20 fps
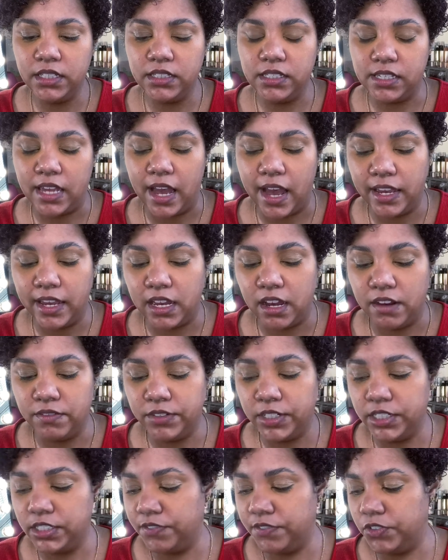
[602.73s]
is high
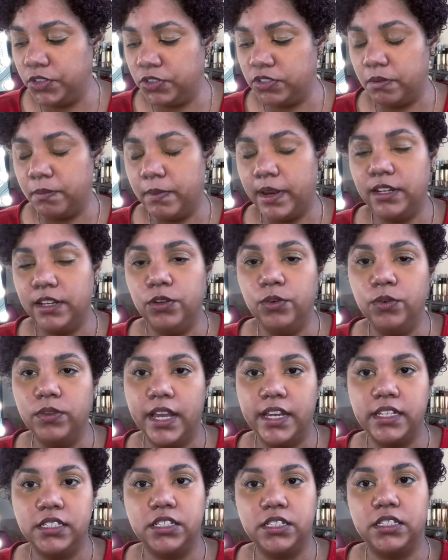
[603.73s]
coverage. If you're somebody who
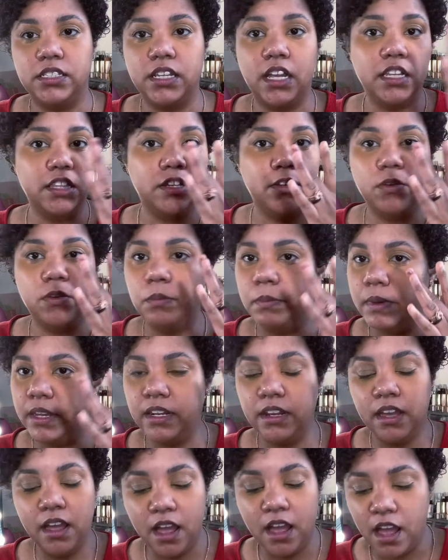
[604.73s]
likes just a little bit
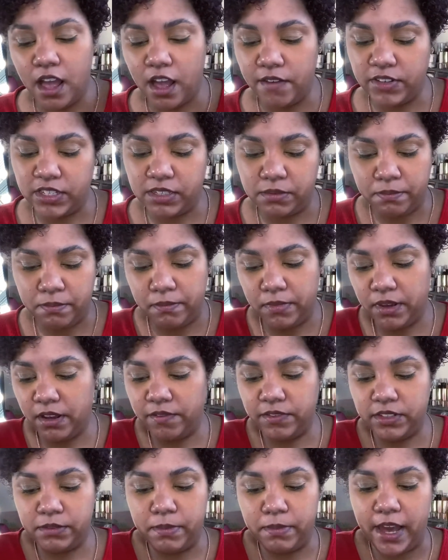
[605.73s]
of a
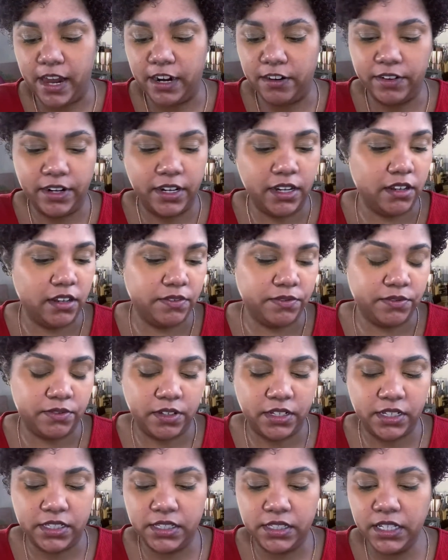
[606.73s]
splattering of
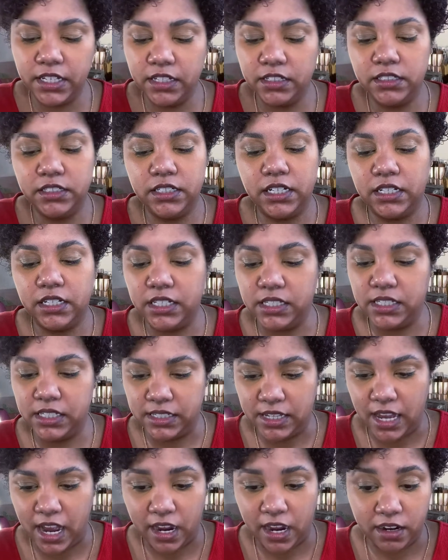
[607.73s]
concealer, then this is
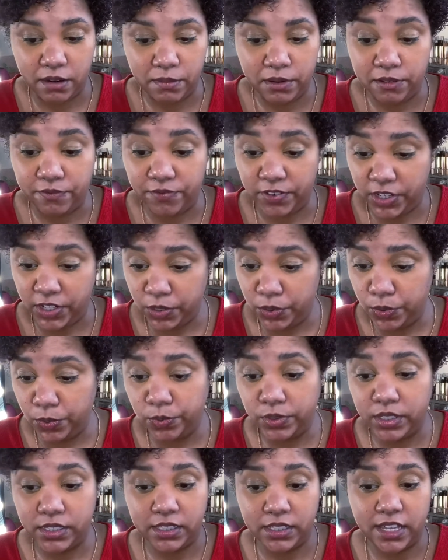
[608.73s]
not going to be for you.
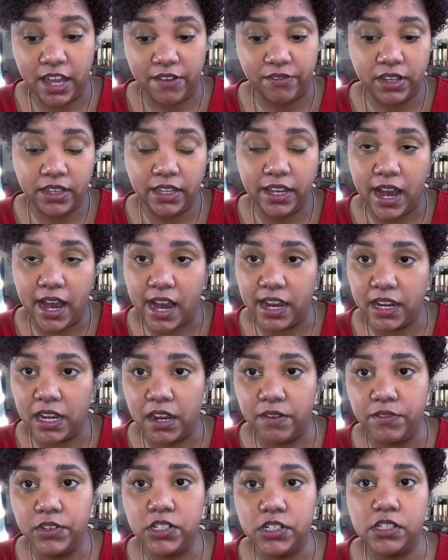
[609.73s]
This is definitely high
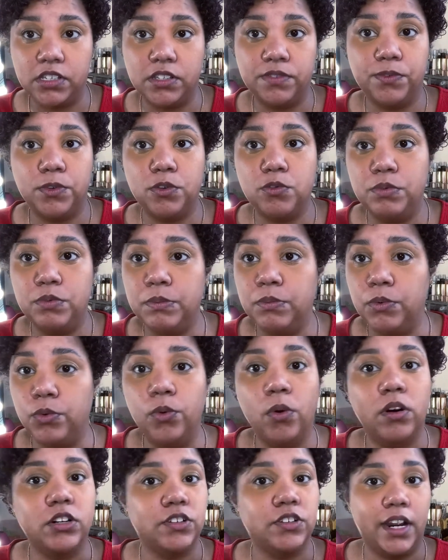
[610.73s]
coverage. This is for those people who
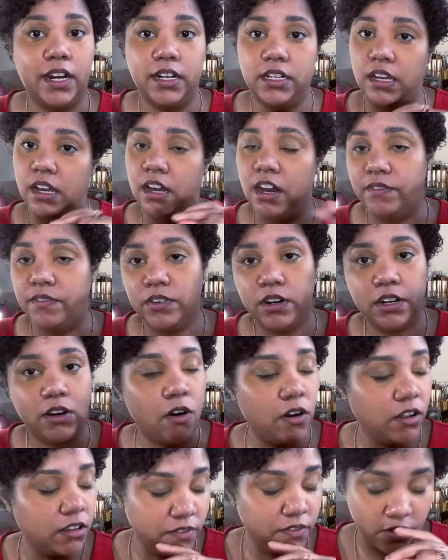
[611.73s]
are trying to cover
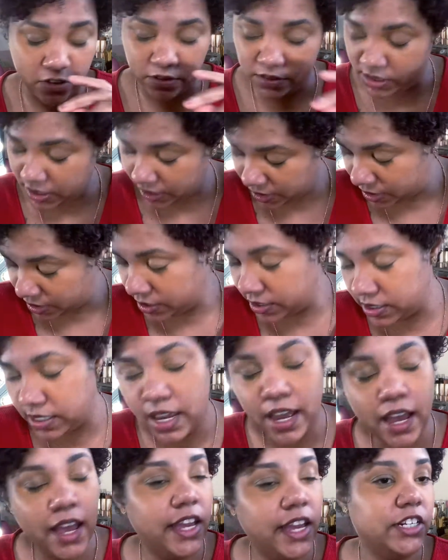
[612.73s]
all of their sins and